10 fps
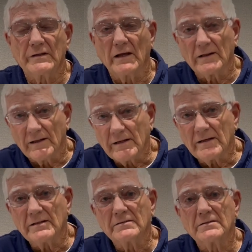that
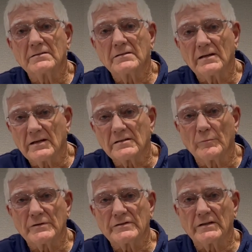leads to
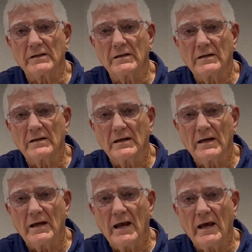intimacy,
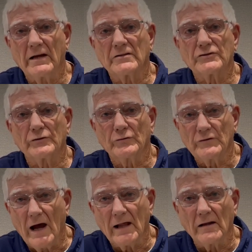and it's through
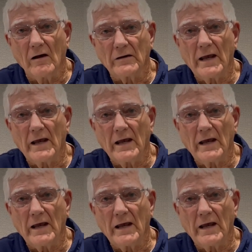dialogue.